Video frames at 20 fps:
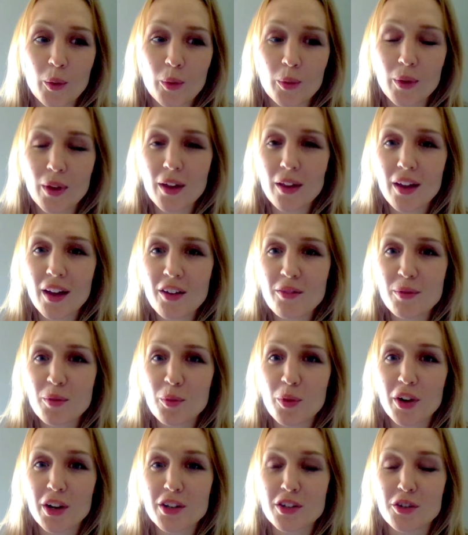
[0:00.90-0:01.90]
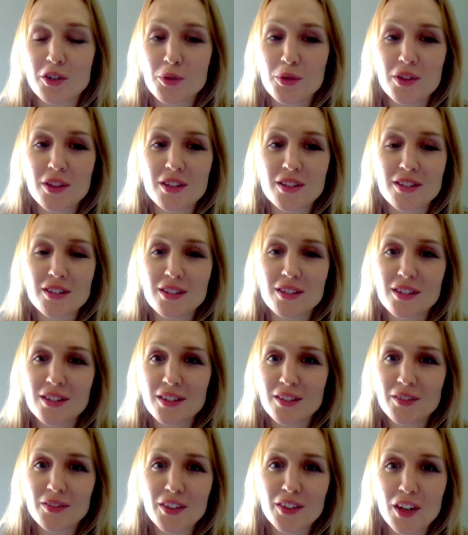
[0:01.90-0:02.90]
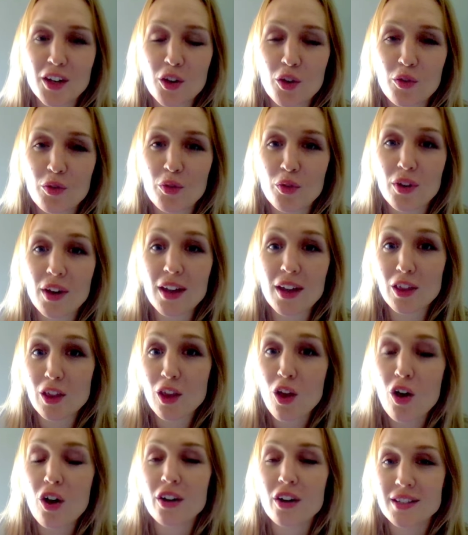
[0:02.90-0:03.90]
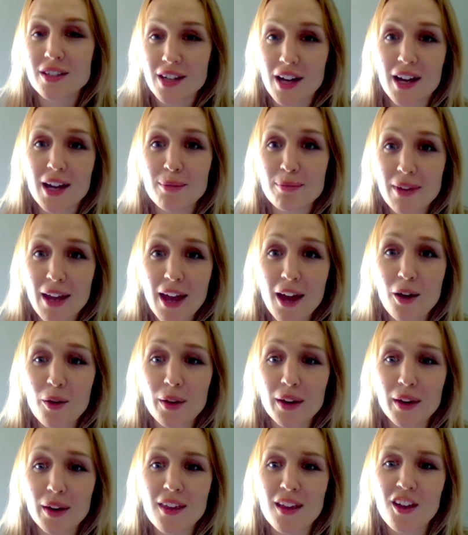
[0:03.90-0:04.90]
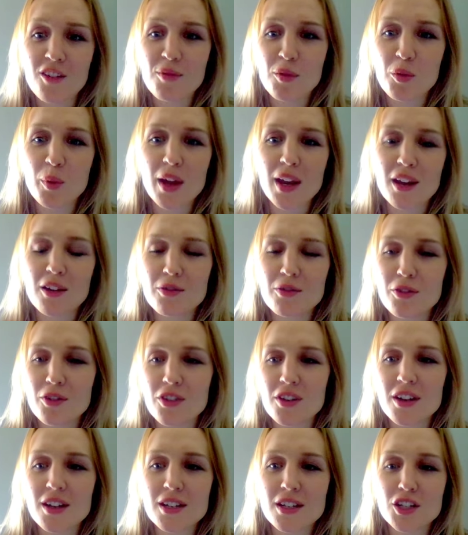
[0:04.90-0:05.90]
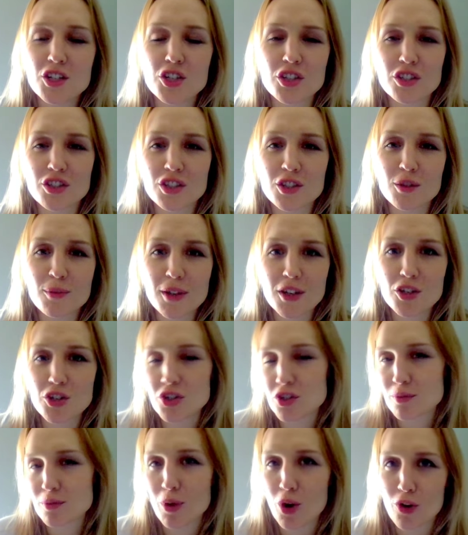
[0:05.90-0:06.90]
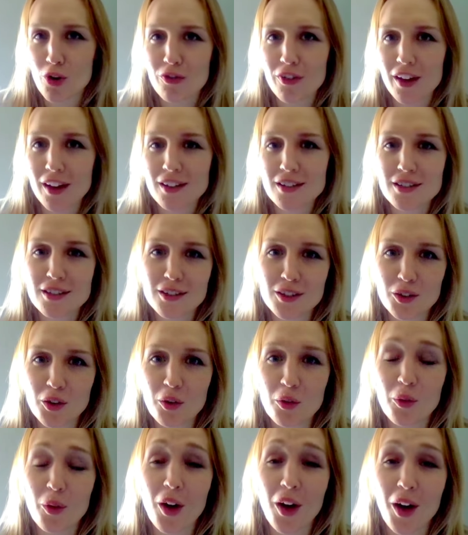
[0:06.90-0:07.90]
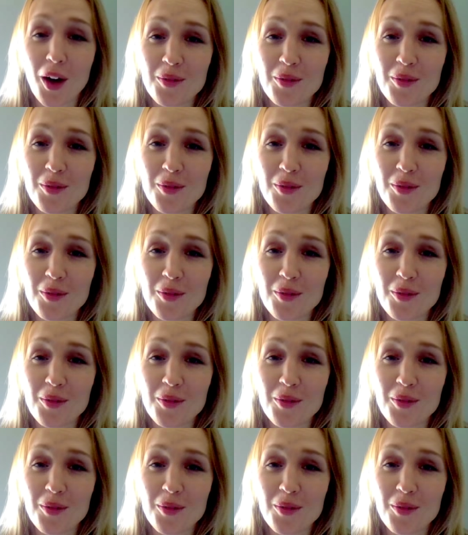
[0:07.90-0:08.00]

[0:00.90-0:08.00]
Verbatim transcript: Well, I've been wanting to do this video for a long time now, and I think I've been waiting for the conditions to be just perfect, you know,